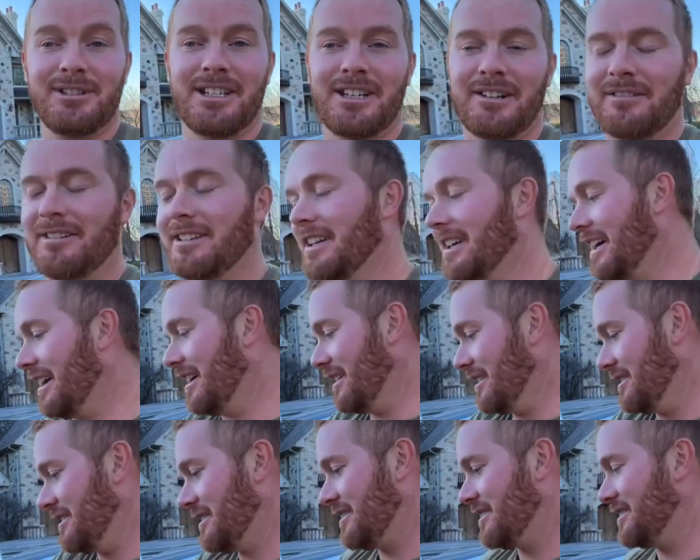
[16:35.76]
you everything
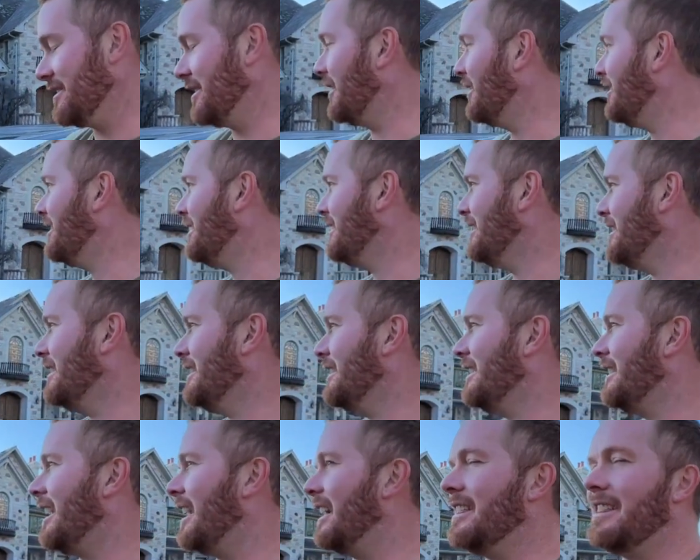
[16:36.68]
else. So
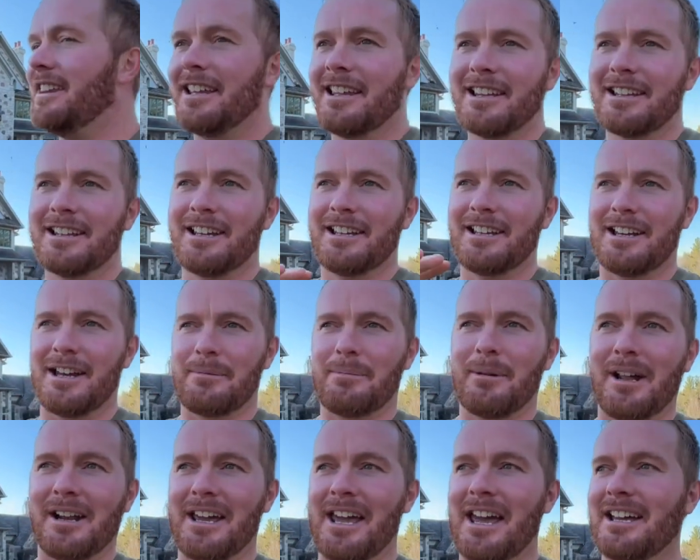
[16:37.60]
I think I'm
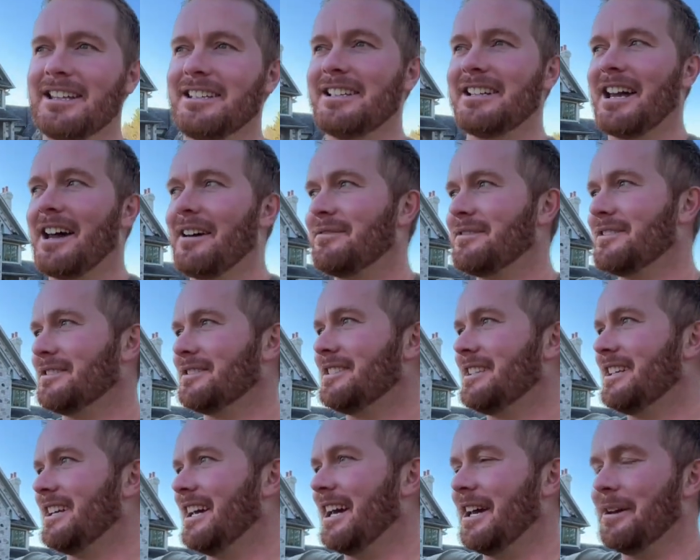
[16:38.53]
gonna end it after
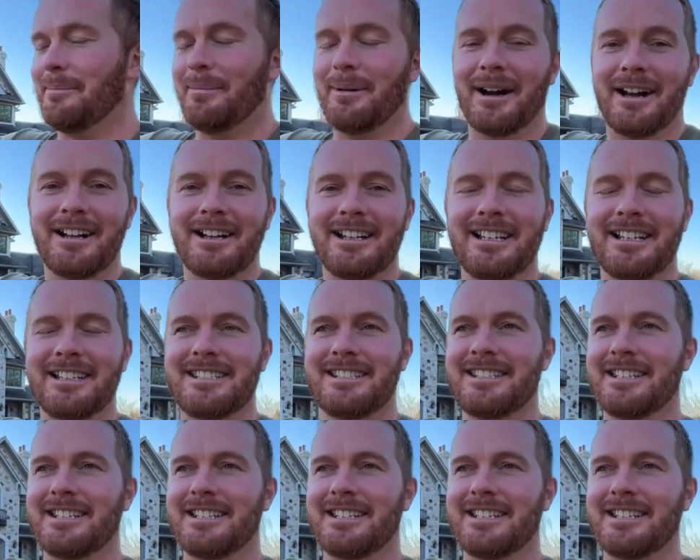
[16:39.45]
today, but it's